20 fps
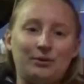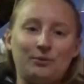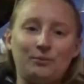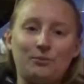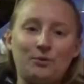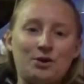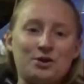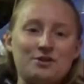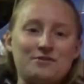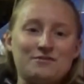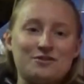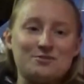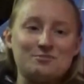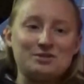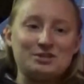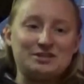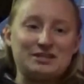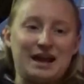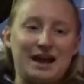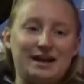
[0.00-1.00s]
one of them
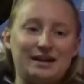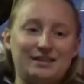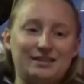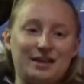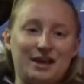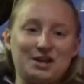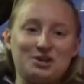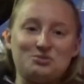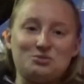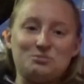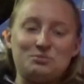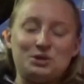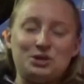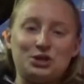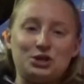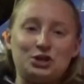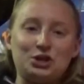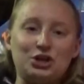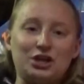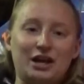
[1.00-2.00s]
decided that it would be
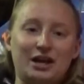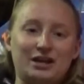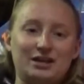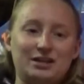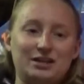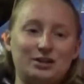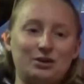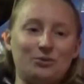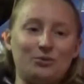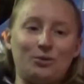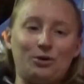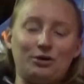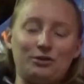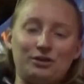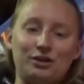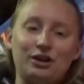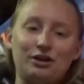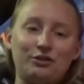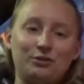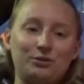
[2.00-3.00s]
a good idea, while
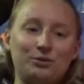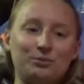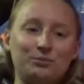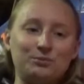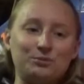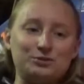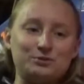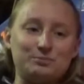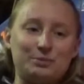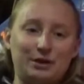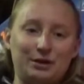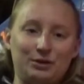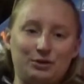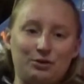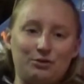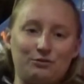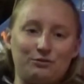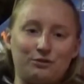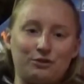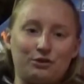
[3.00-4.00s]
the other one was bent
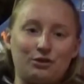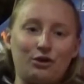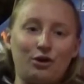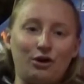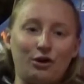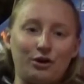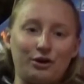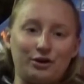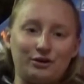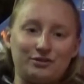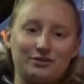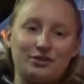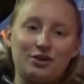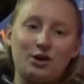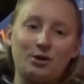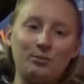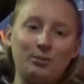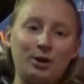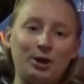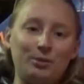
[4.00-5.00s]
over the car, to
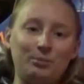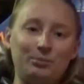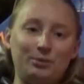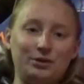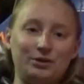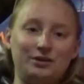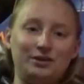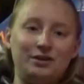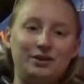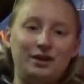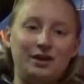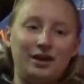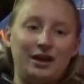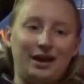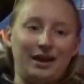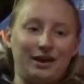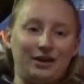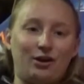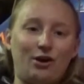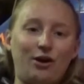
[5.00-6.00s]
come up
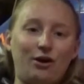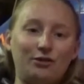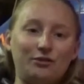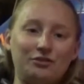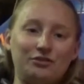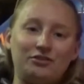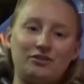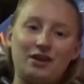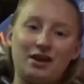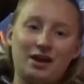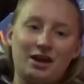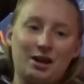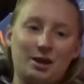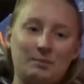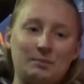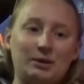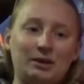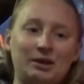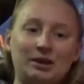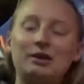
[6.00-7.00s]
and call his
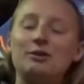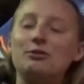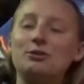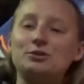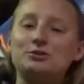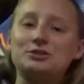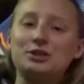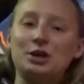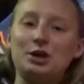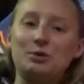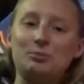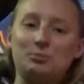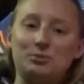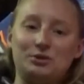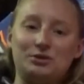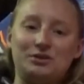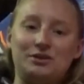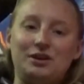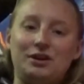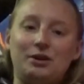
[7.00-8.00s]
name, and he looked up
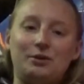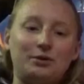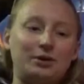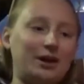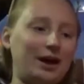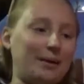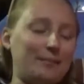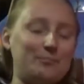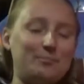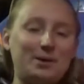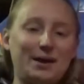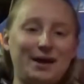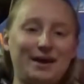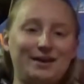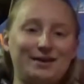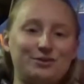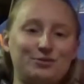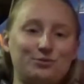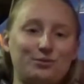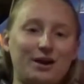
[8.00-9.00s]
and got
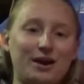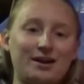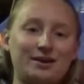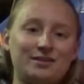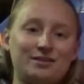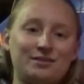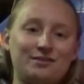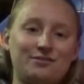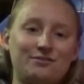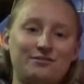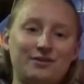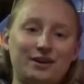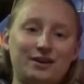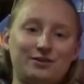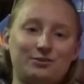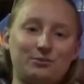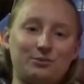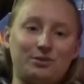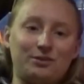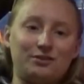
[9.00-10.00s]
pegged right in the
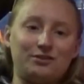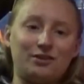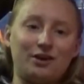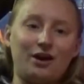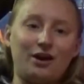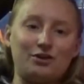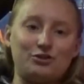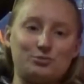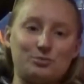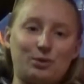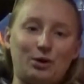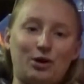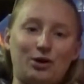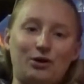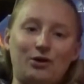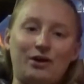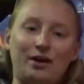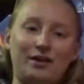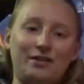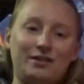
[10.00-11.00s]
face with a
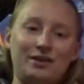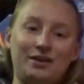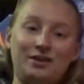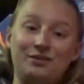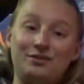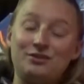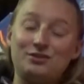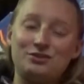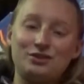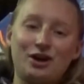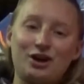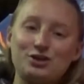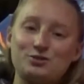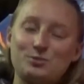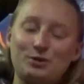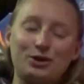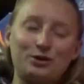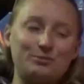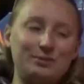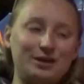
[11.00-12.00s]
dodgeball. And then the
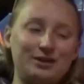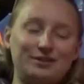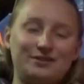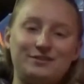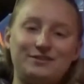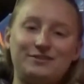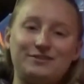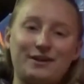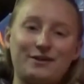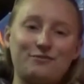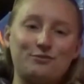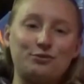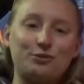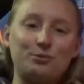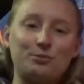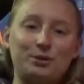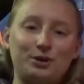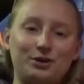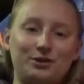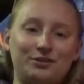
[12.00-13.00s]
dodgeball made several
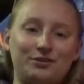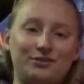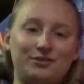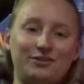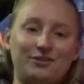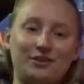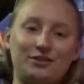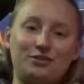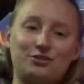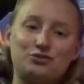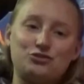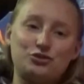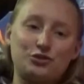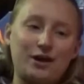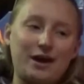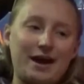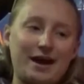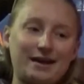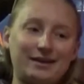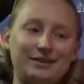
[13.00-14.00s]
appearances at the
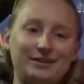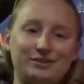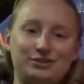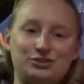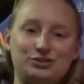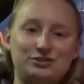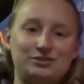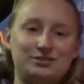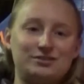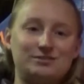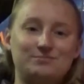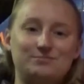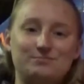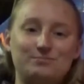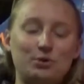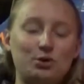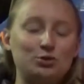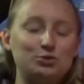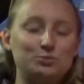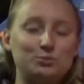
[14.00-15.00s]
track and just
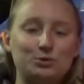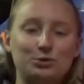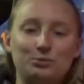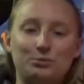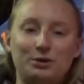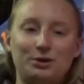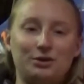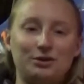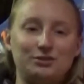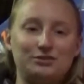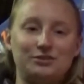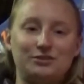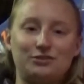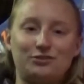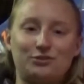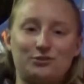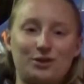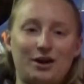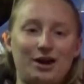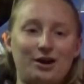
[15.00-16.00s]
multiple appearances
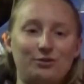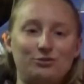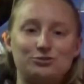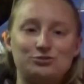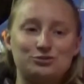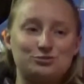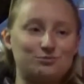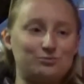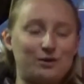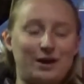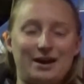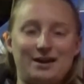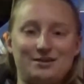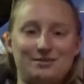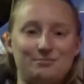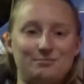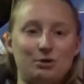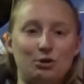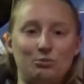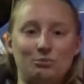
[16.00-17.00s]
throughout just
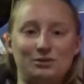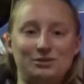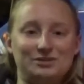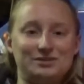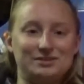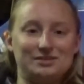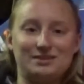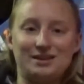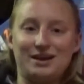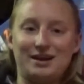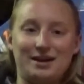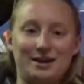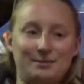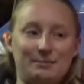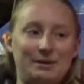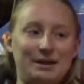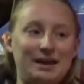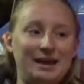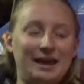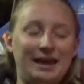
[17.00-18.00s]
random moments in time,
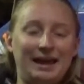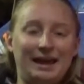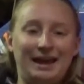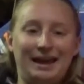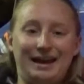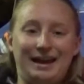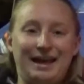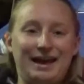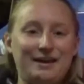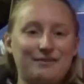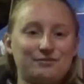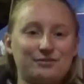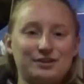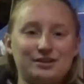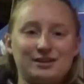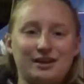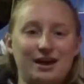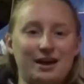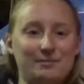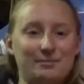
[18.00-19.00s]
and every
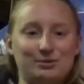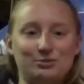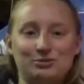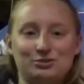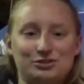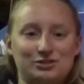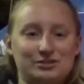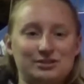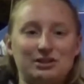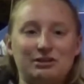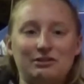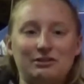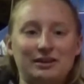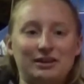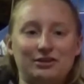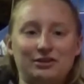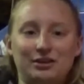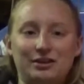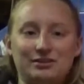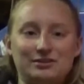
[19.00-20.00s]
time it was just
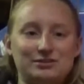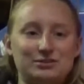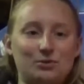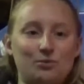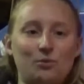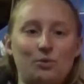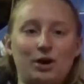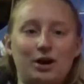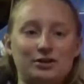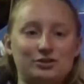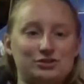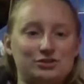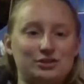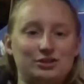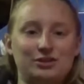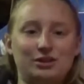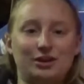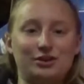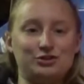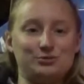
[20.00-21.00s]
hilarious to watch the
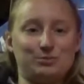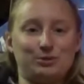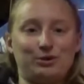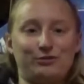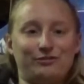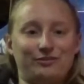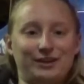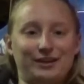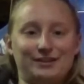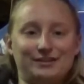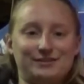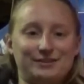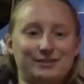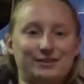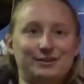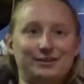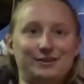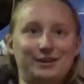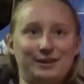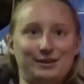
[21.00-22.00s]
dodgeball fights
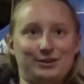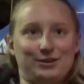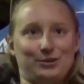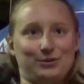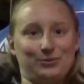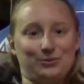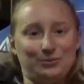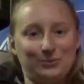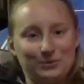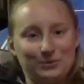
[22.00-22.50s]
continue.